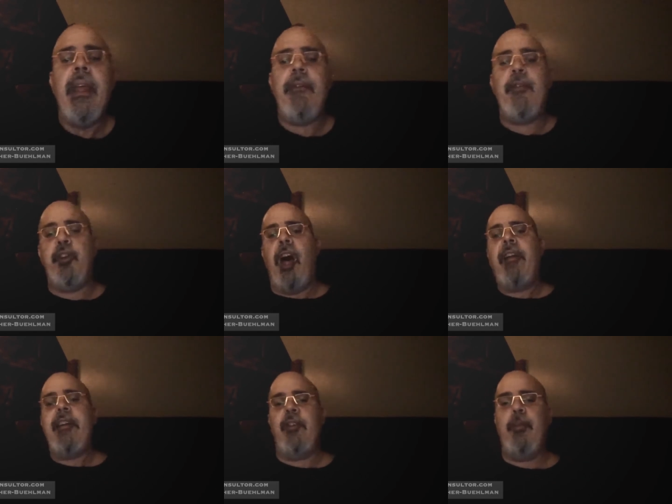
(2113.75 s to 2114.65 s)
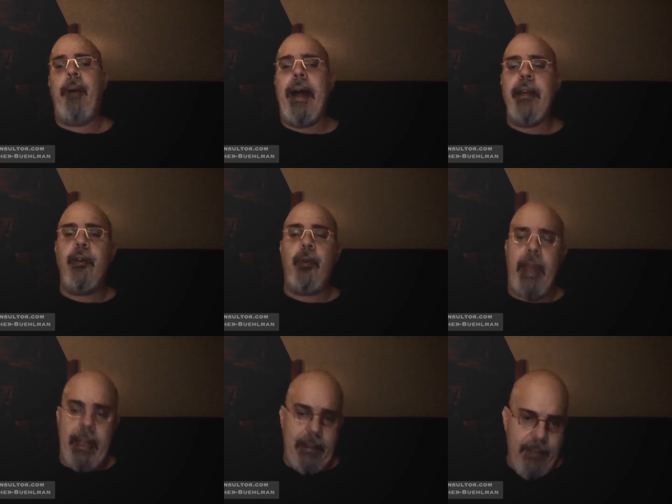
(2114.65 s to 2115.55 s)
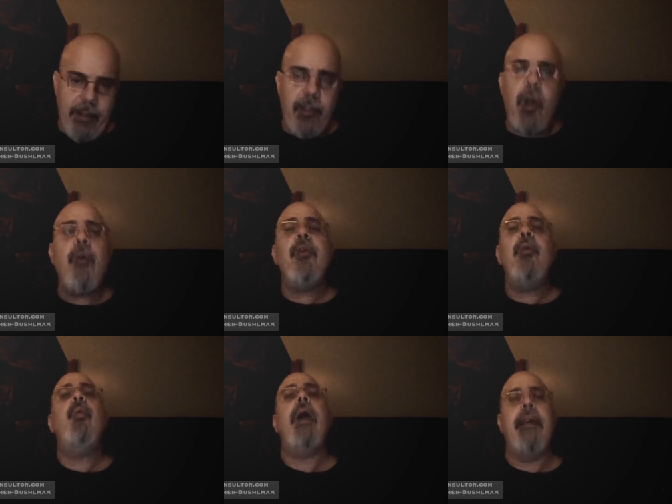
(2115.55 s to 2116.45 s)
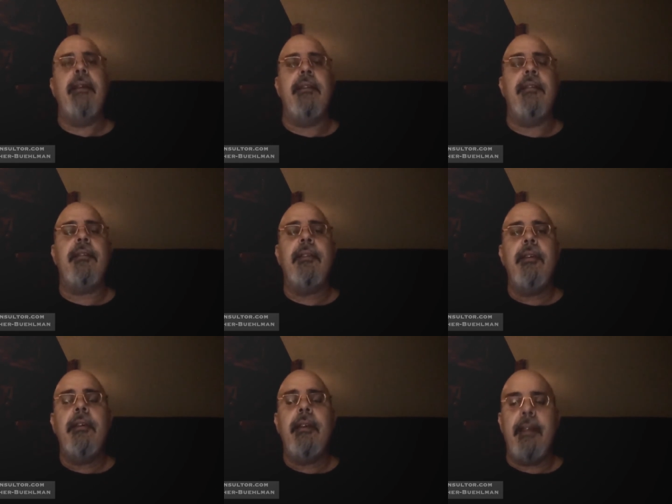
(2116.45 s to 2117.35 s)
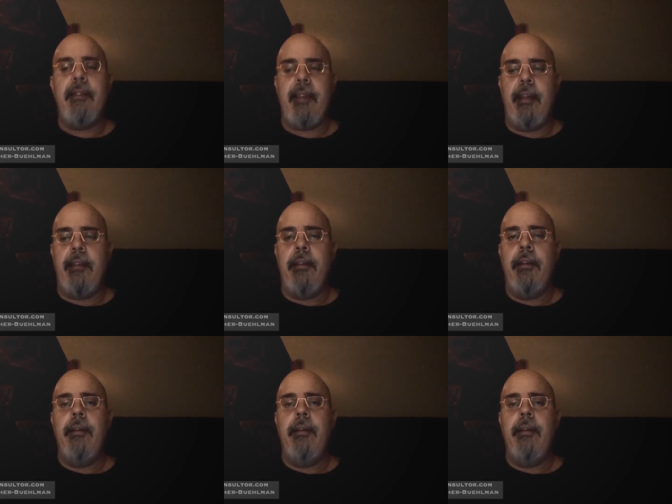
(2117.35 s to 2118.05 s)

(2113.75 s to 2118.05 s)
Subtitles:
"If you're not here to buy grain, then go your ways," he said.